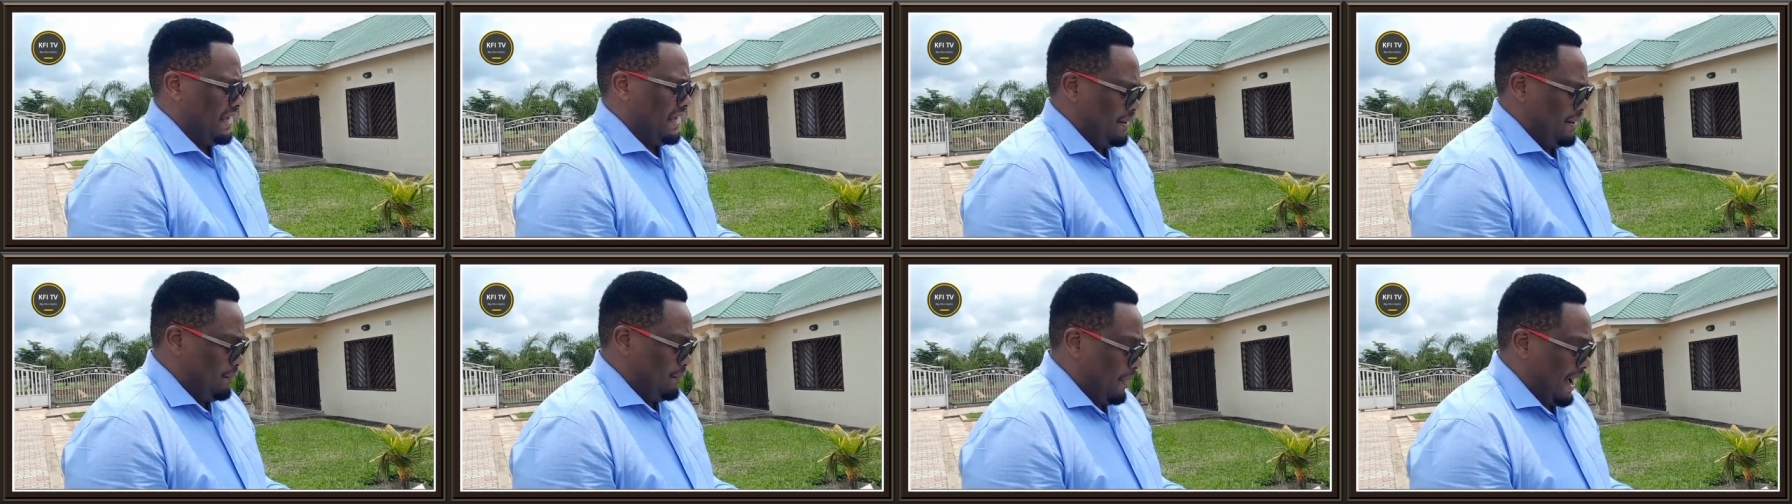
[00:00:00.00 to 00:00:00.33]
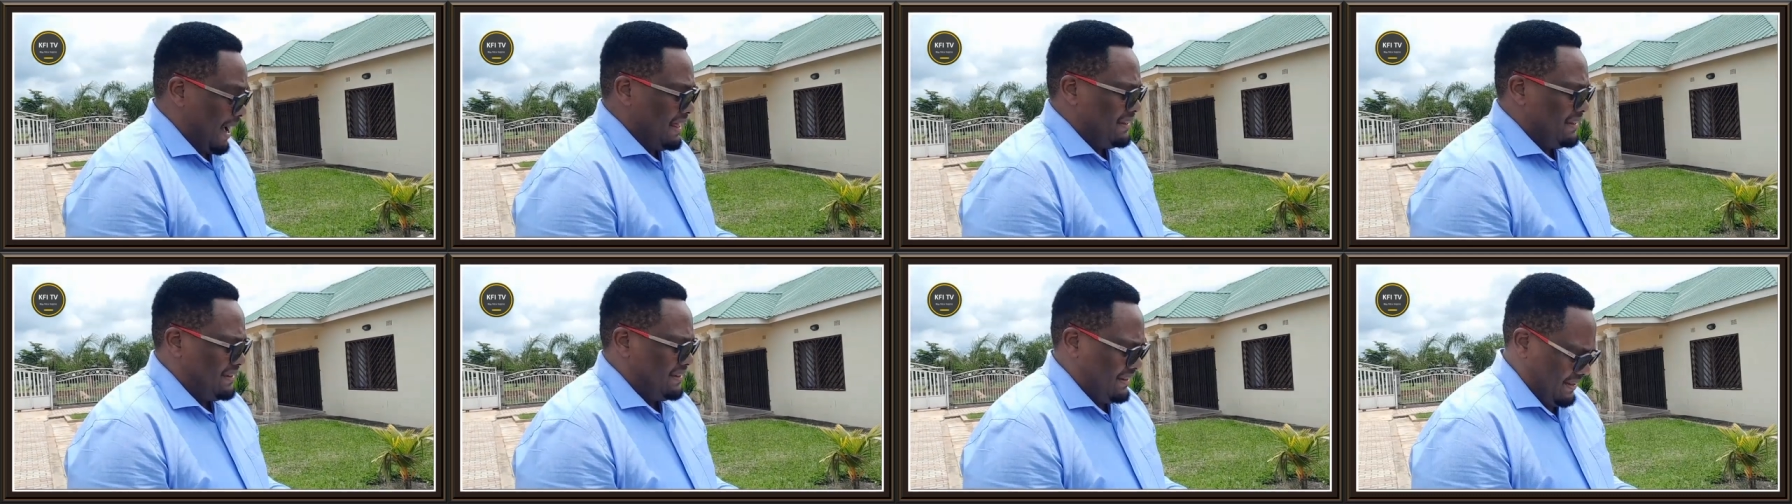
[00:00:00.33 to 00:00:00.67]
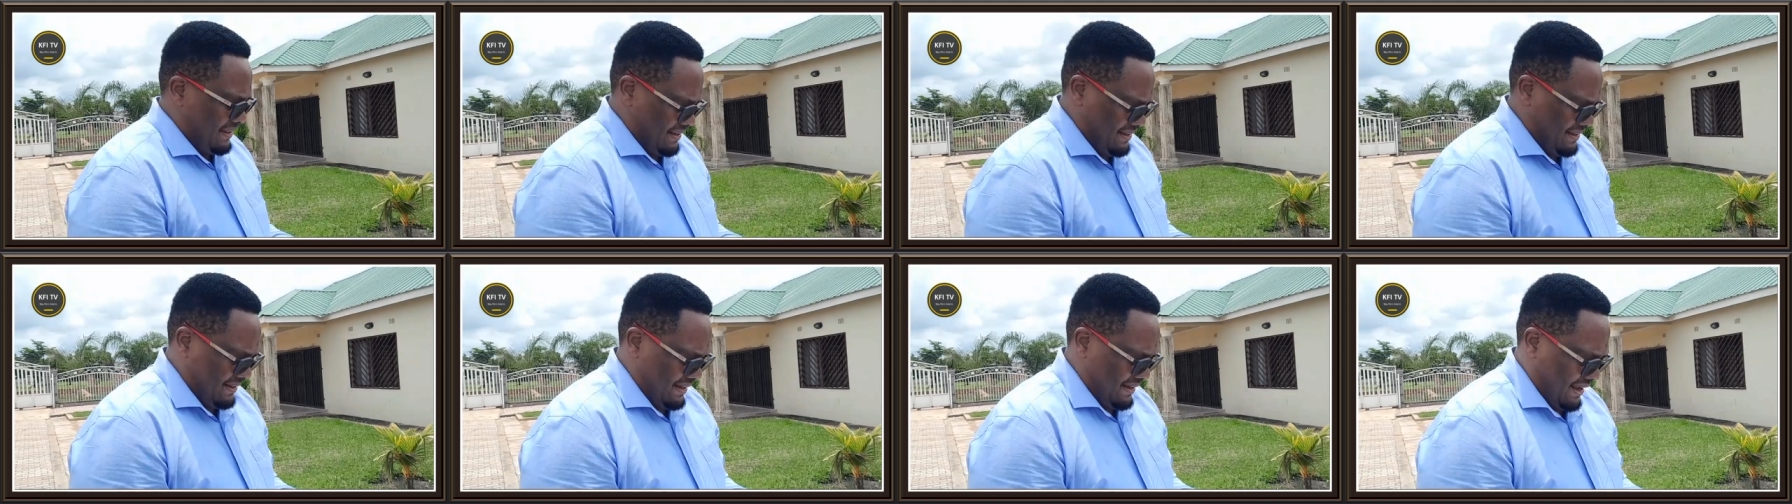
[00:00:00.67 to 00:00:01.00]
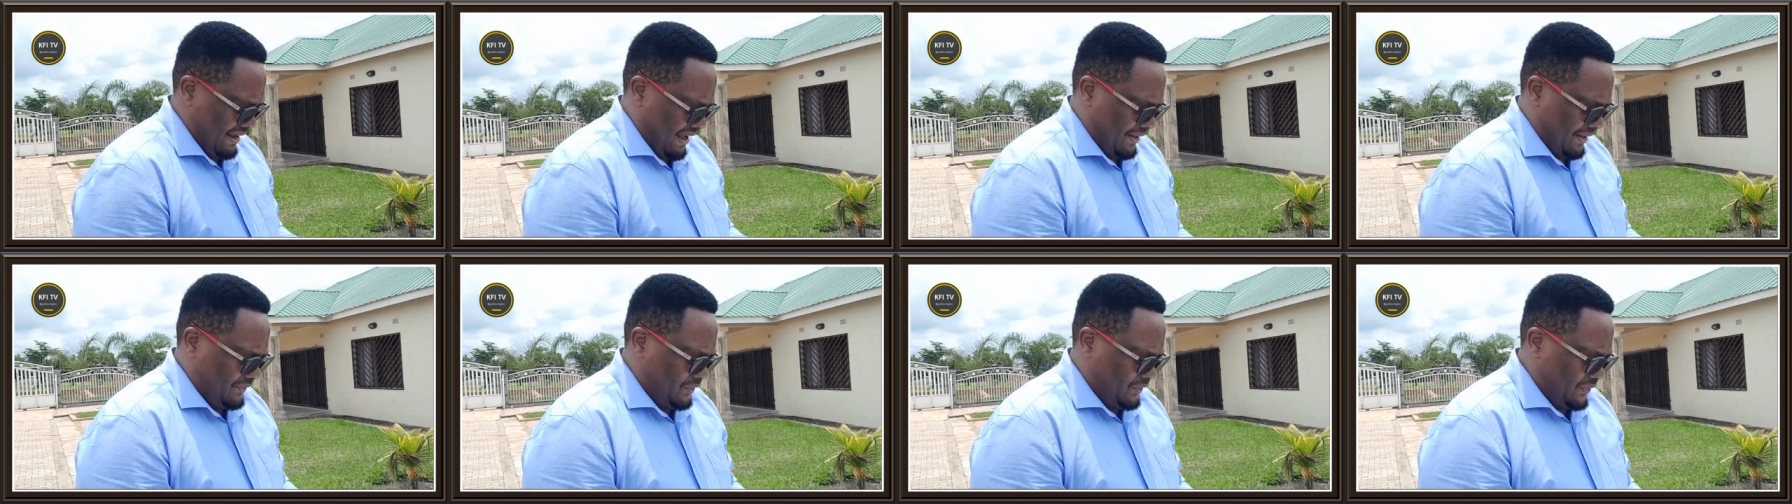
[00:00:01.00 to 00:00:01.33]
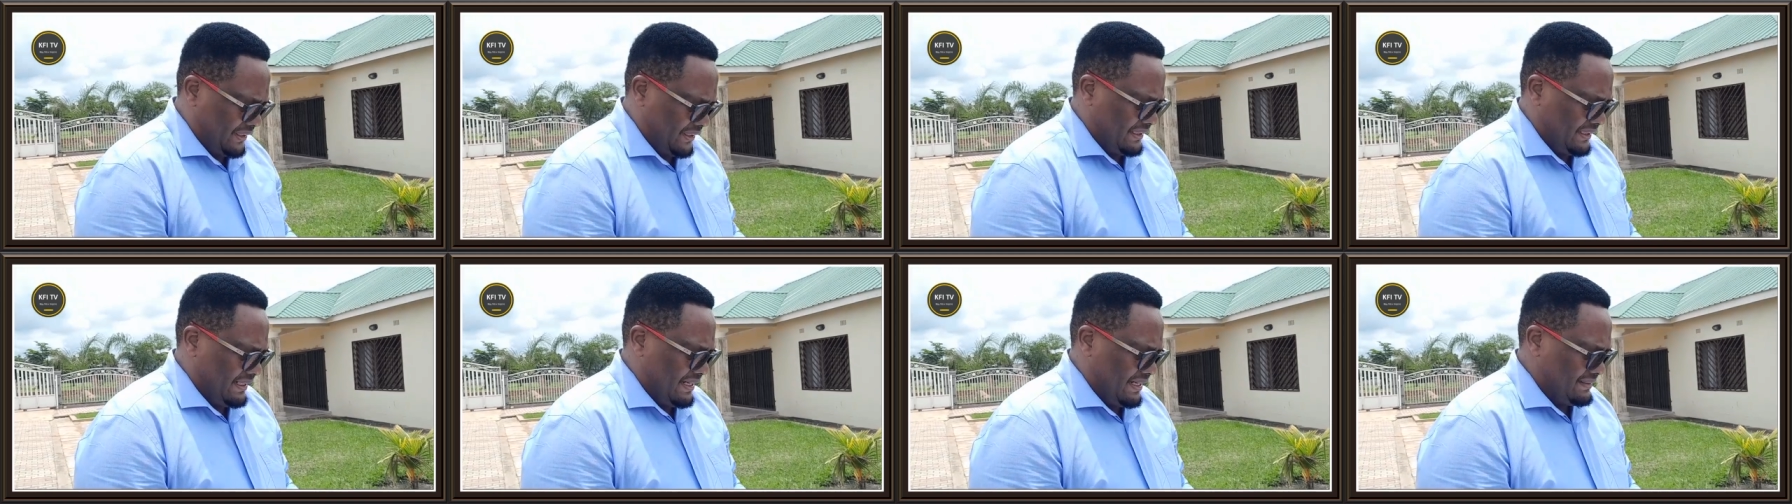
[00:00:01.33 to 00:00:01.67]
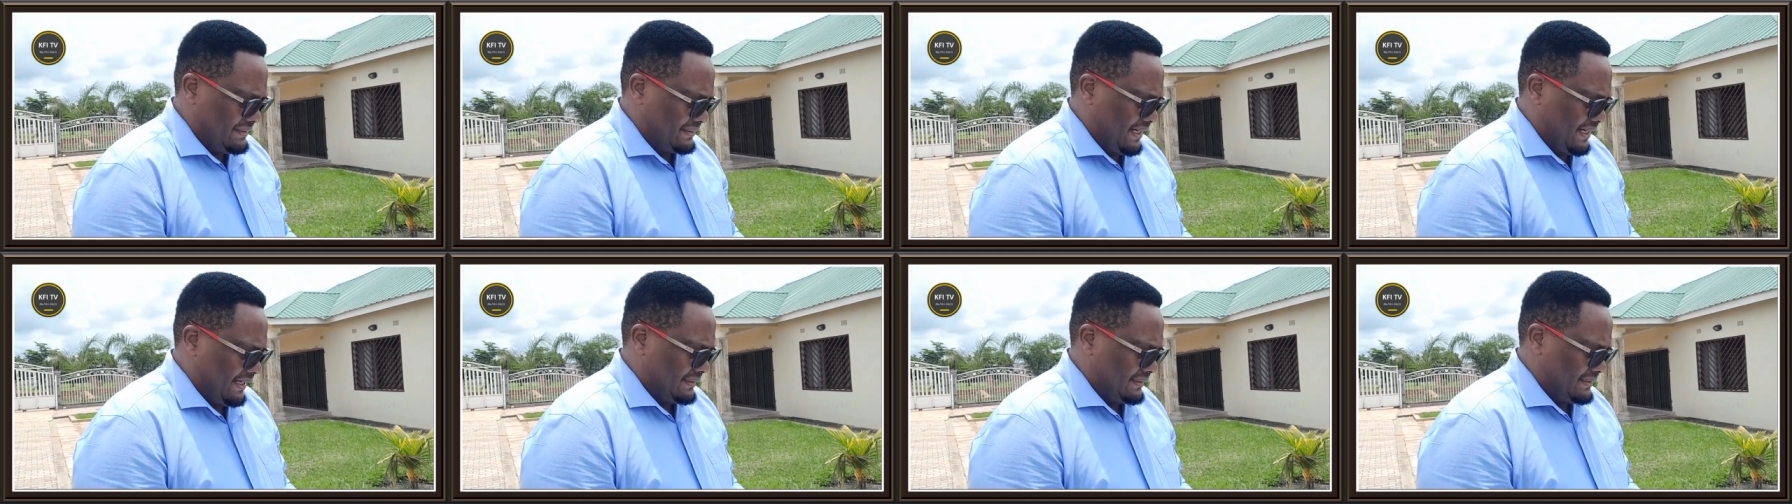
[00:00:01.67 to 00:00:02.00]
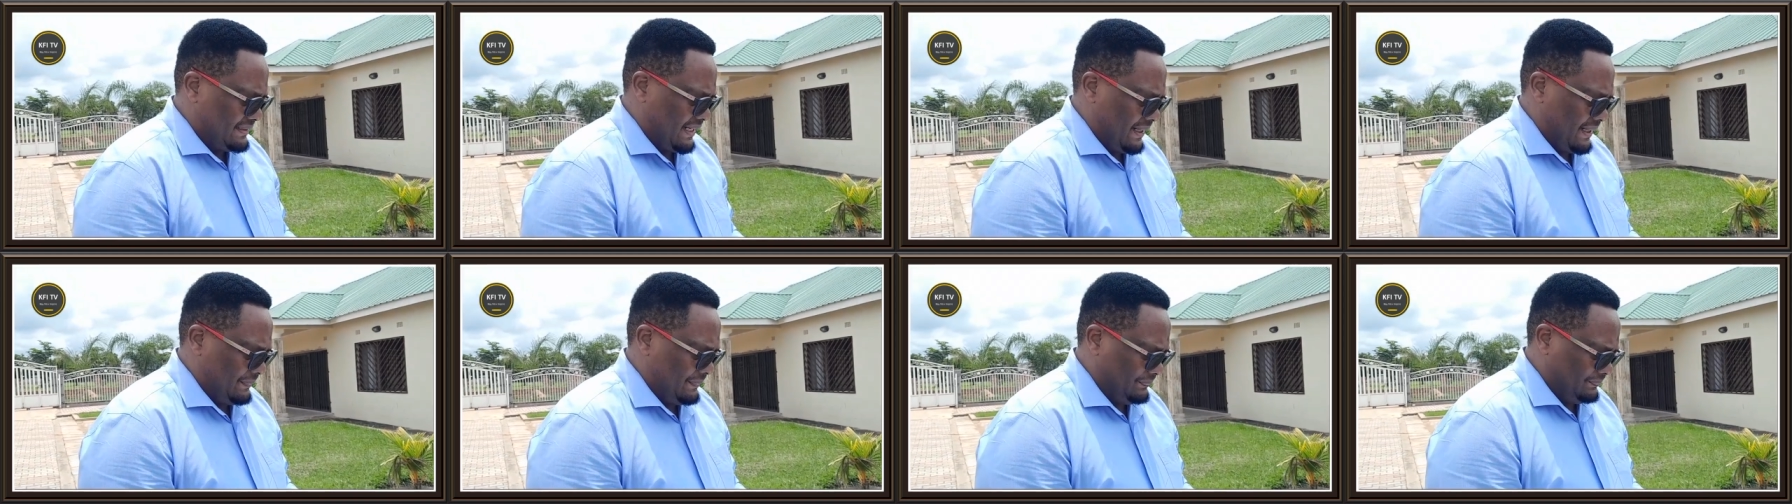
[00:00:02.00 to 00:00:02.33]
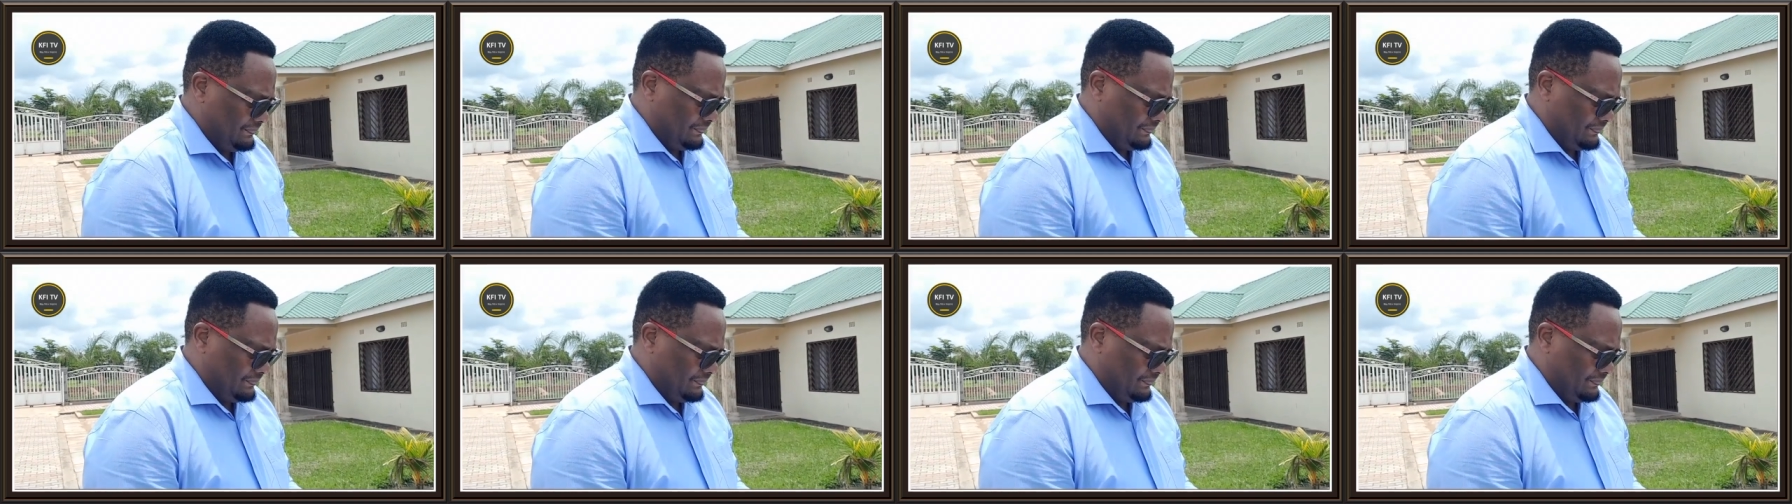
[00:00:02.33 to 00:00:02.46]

a month and three days later.